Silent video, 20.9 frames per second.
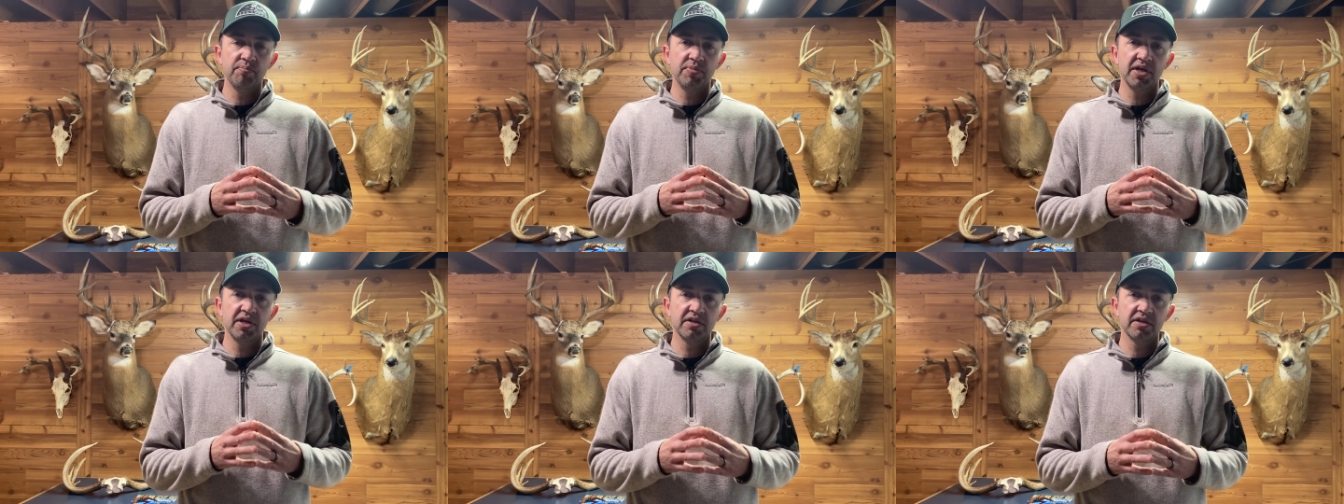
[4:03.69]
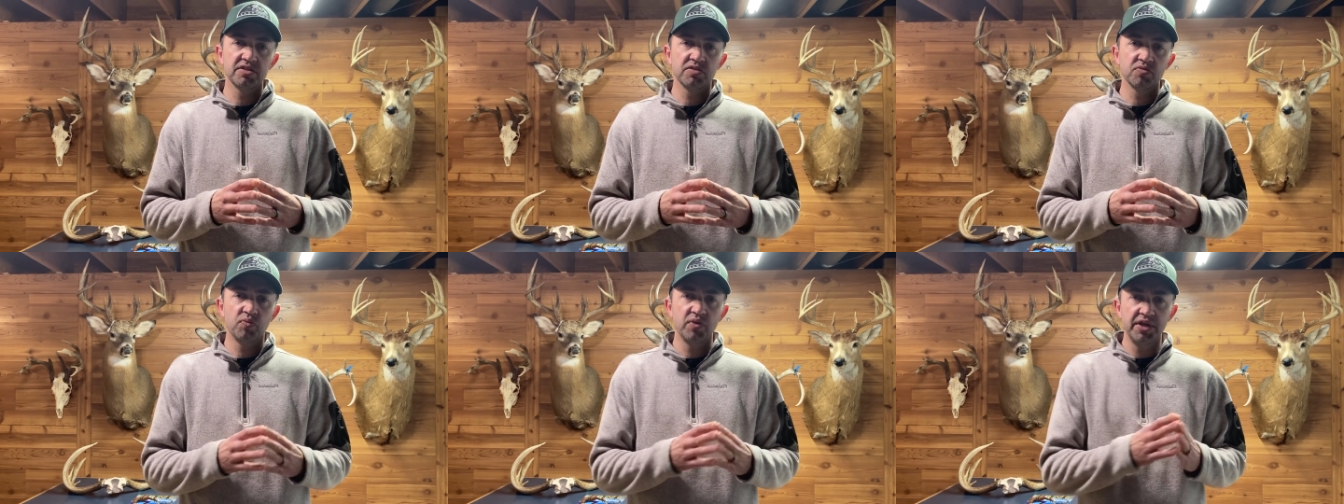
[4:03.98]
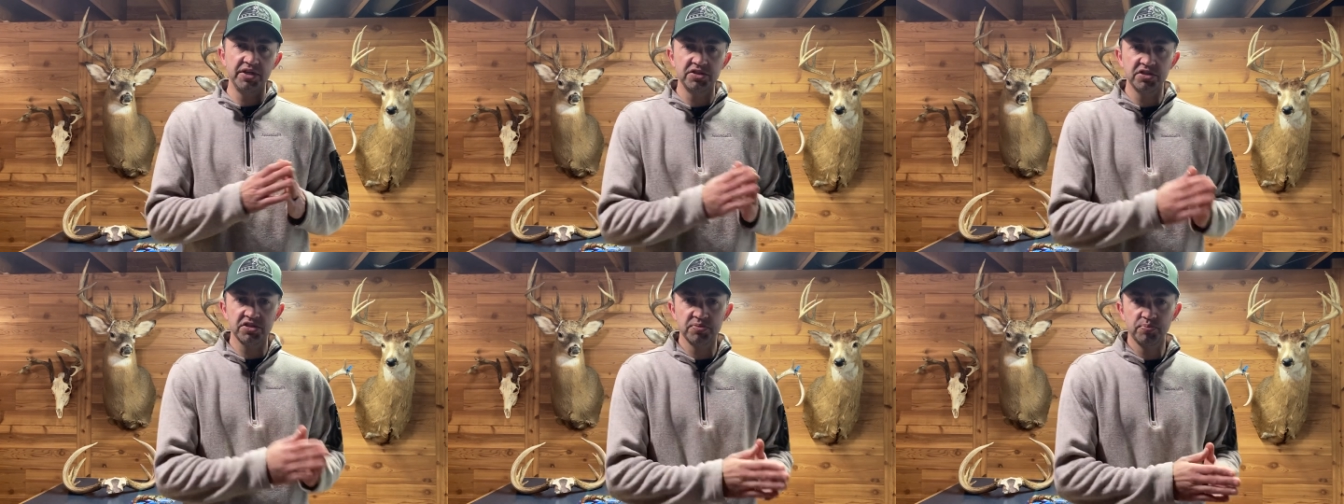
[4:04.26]
because
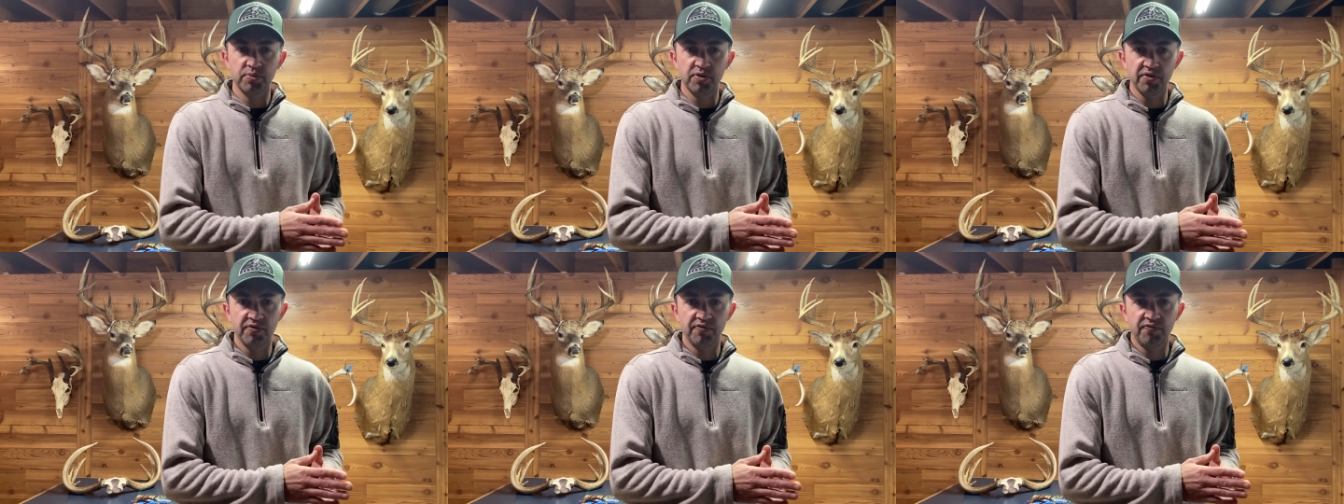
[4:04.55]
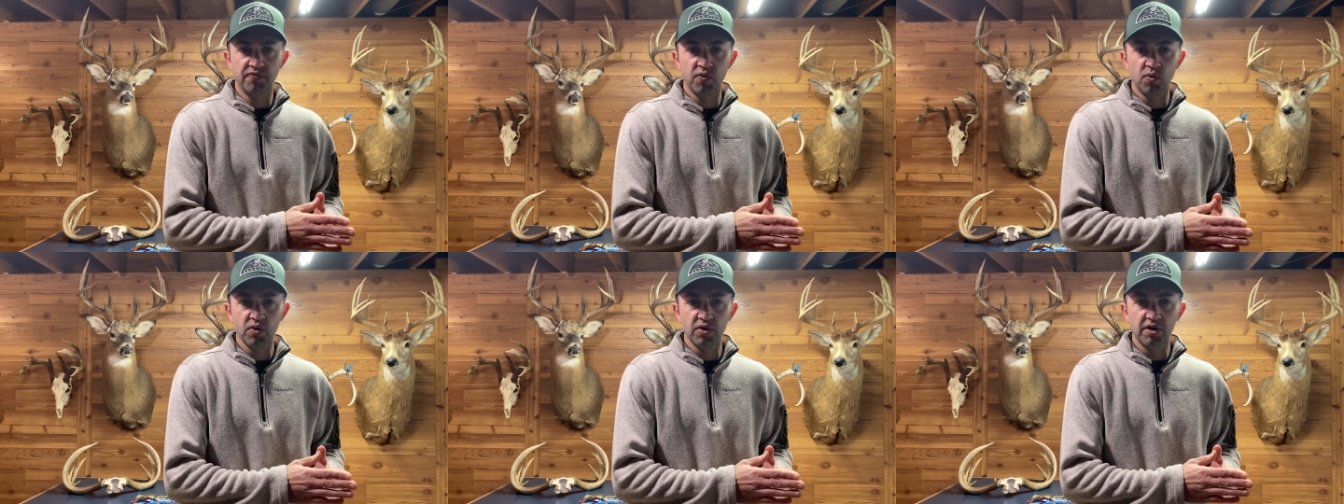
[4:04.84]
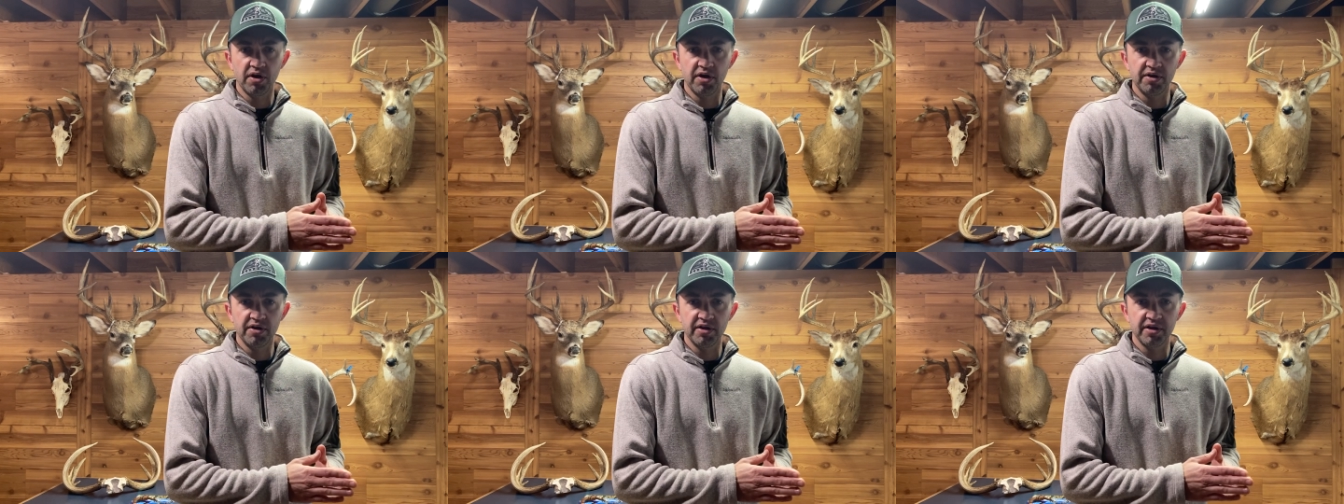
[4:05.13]
we just put
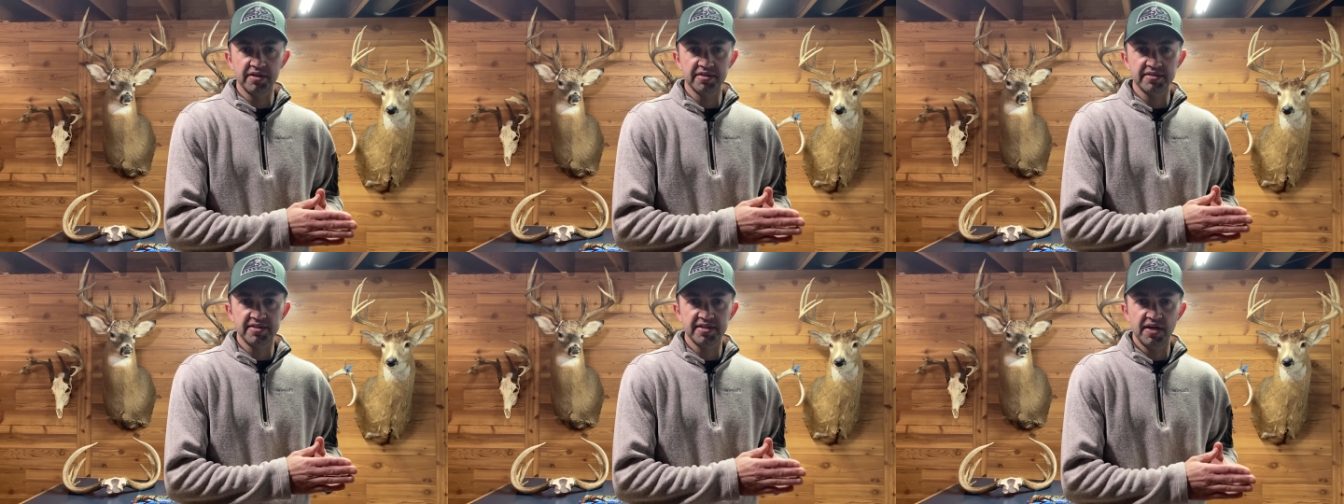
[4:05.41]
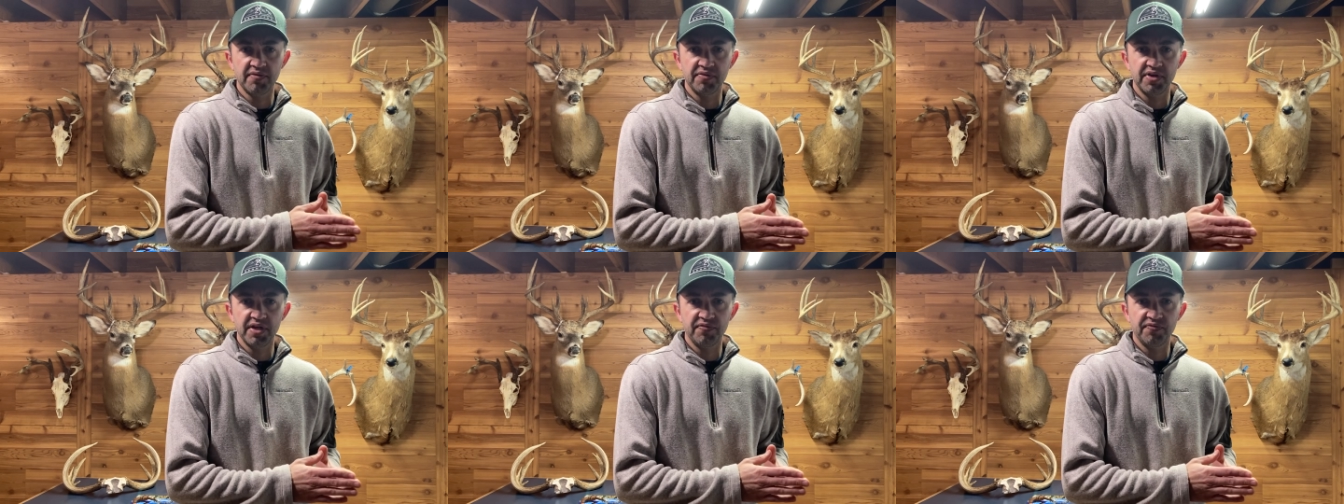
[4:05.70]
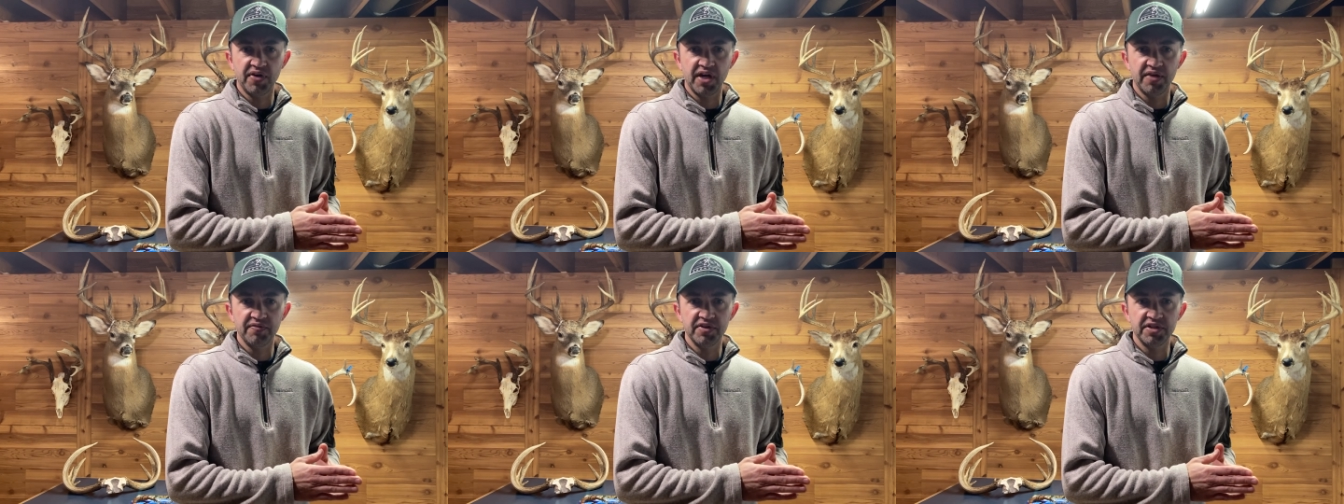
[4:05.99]

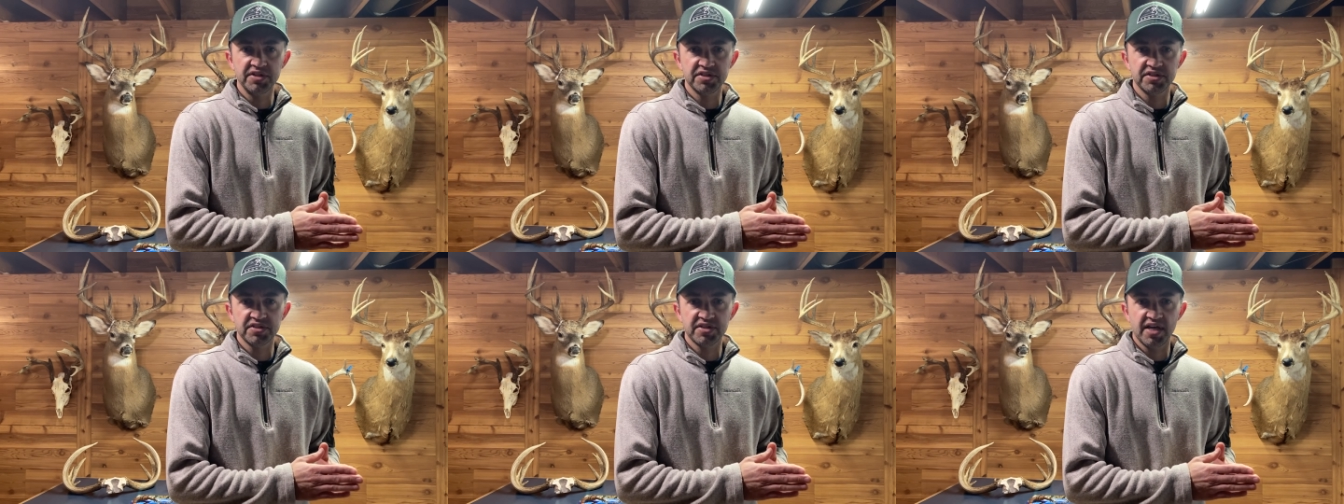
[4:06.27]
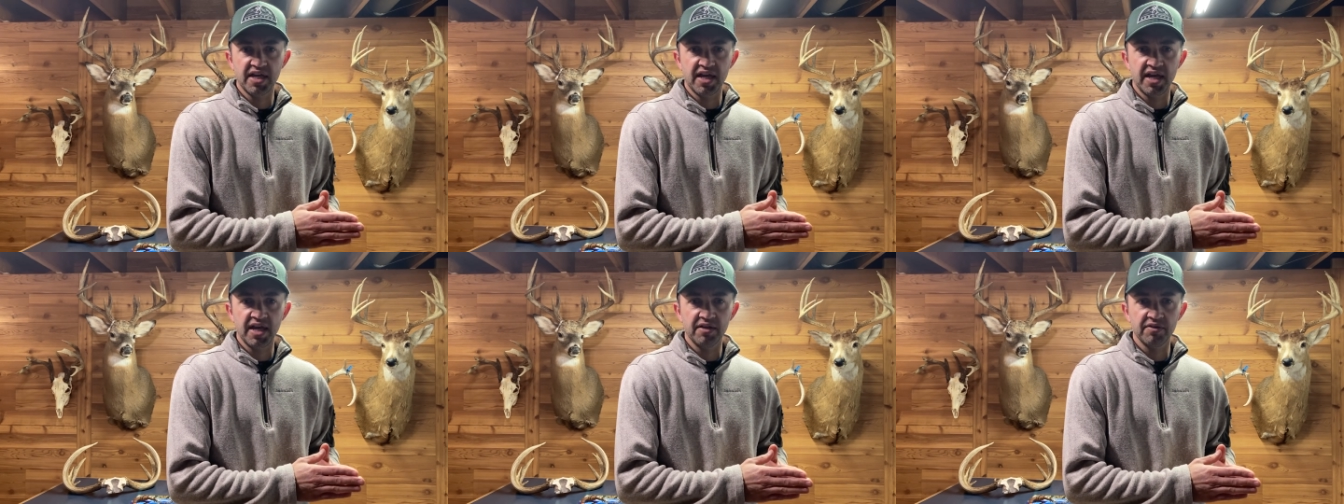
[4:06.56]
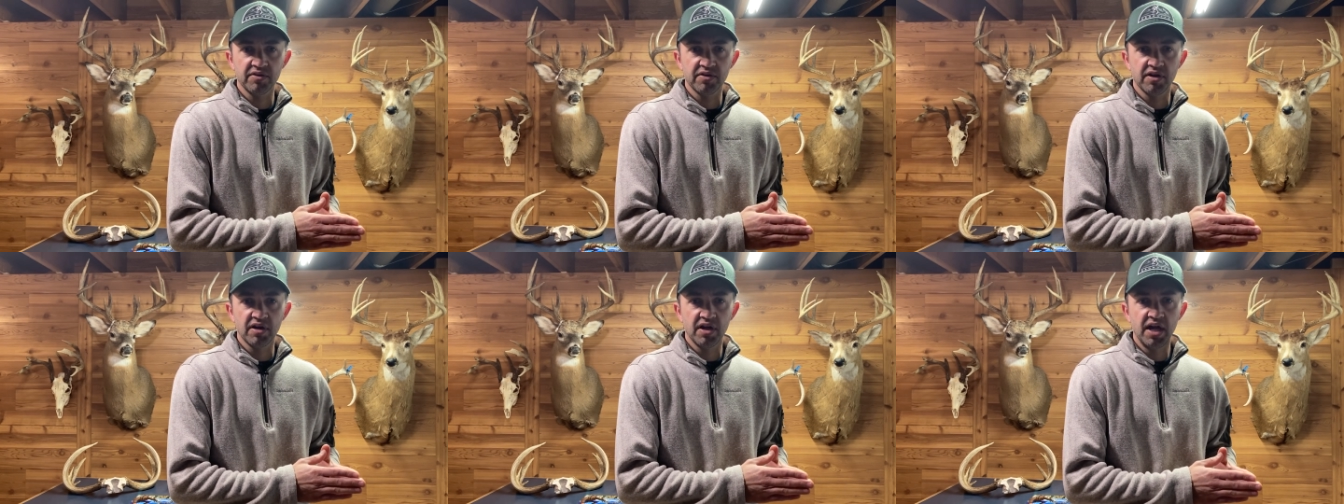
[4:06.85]
475 inches of
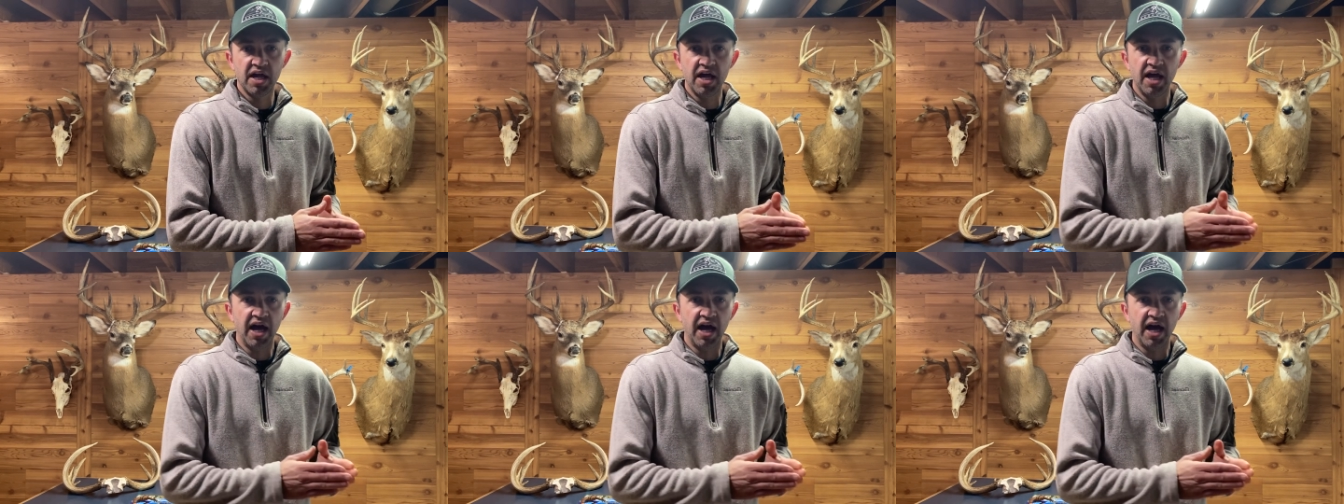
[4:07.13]
antler